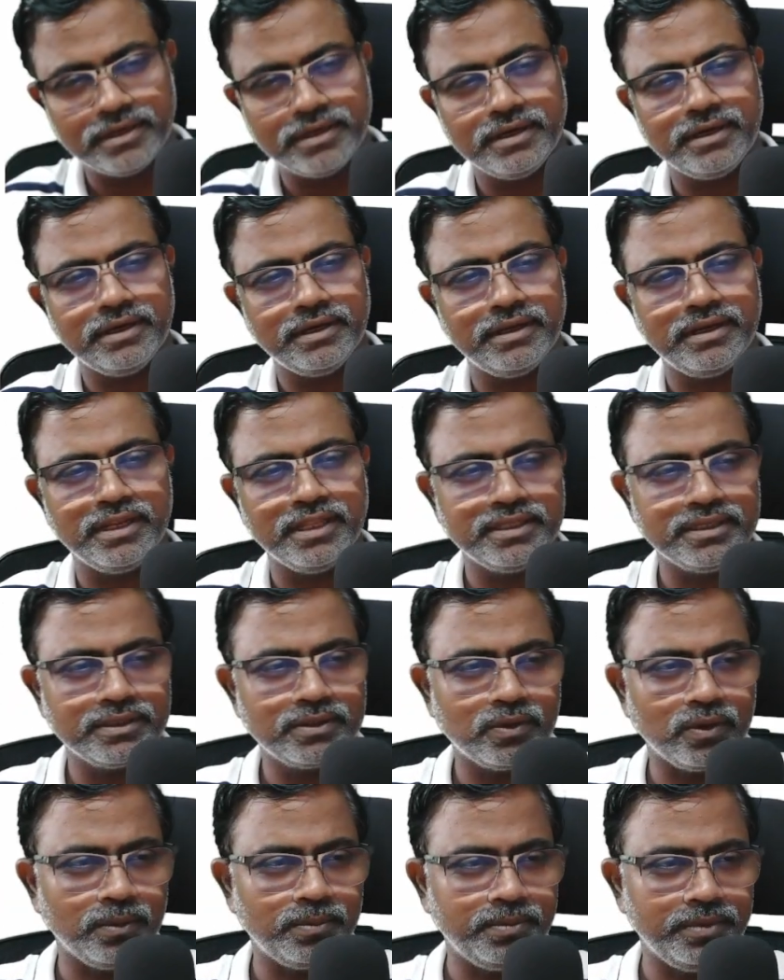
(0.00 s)
another
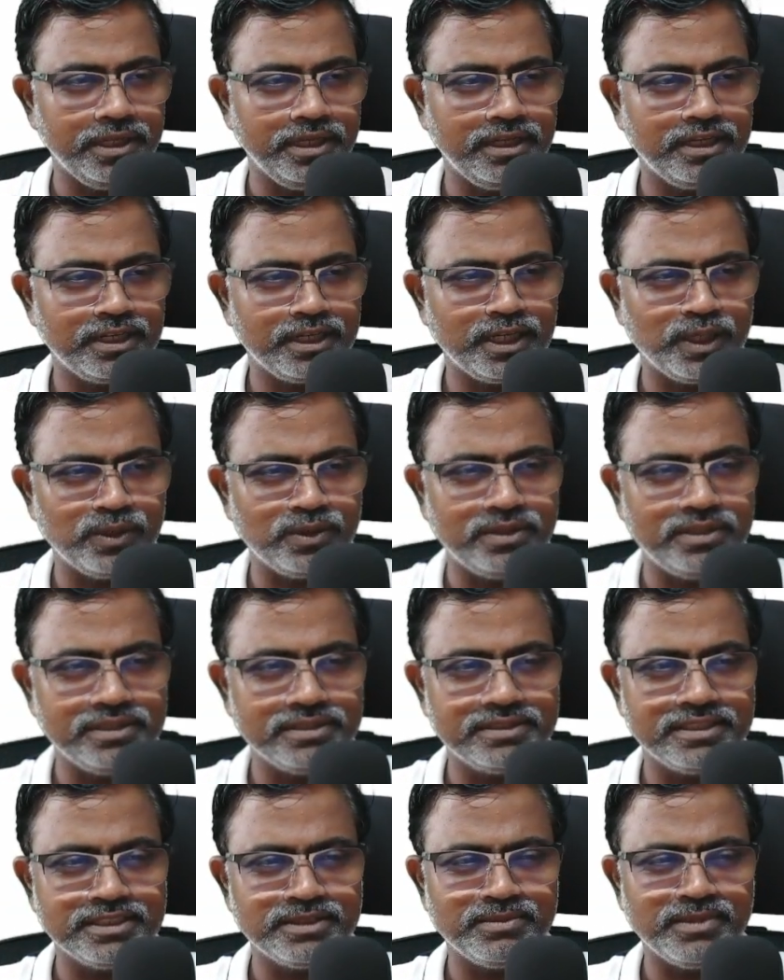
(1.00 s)
copy. Now
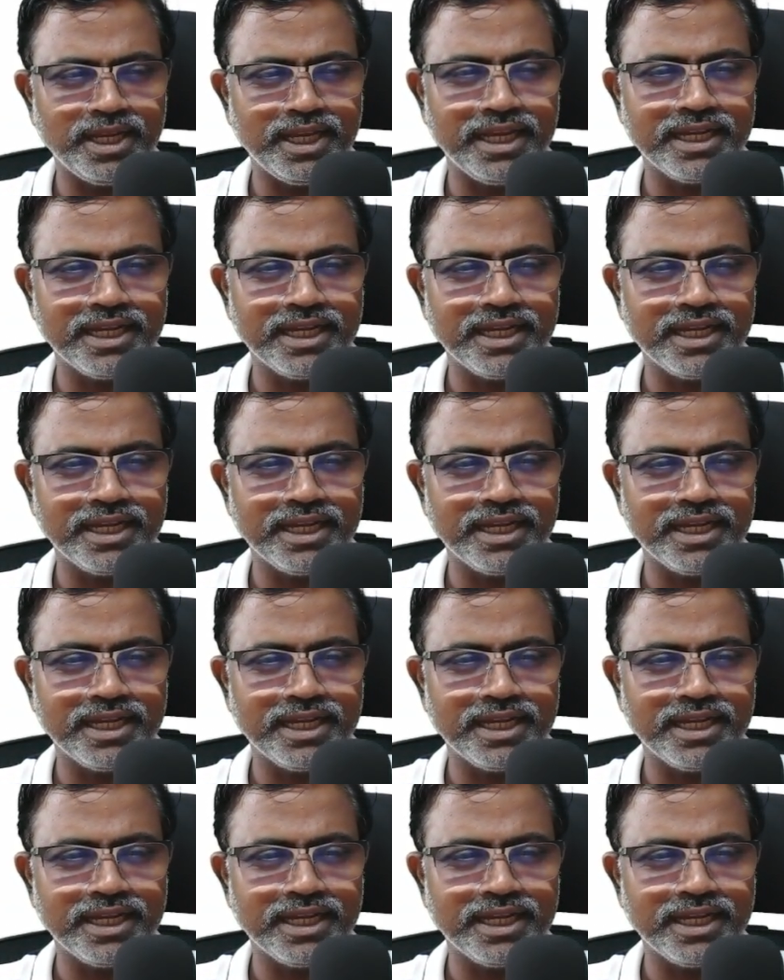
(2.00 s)
this is my